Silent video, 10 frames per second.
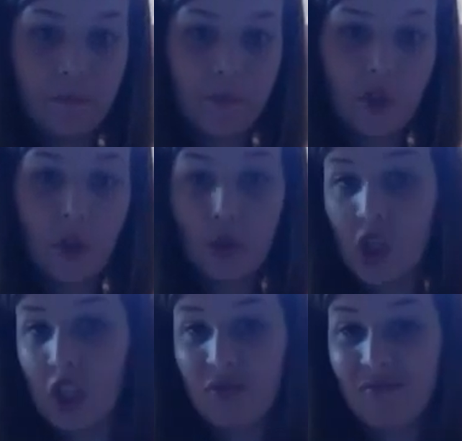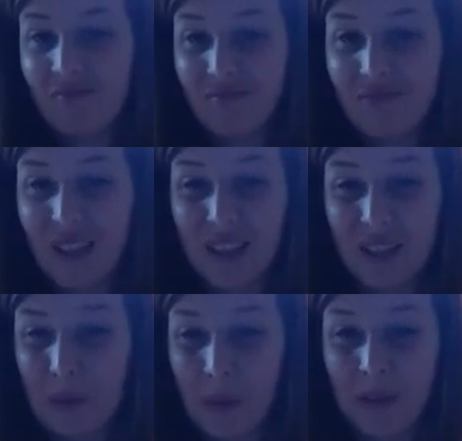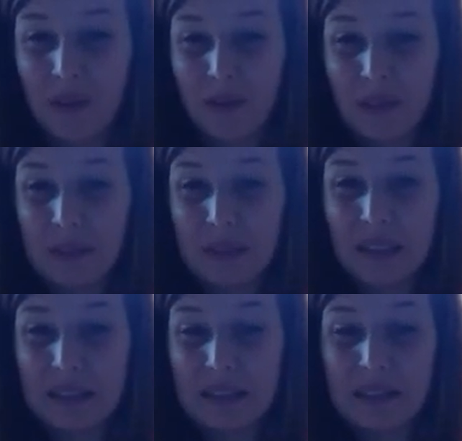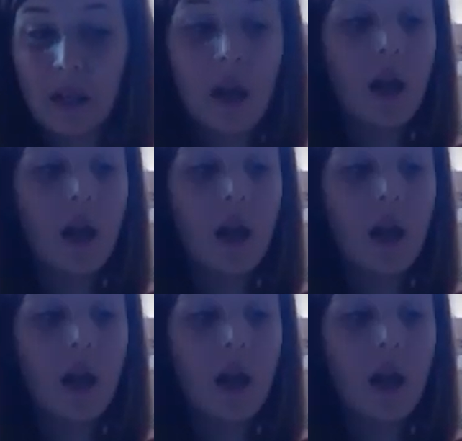solution, that's probably not the right word either,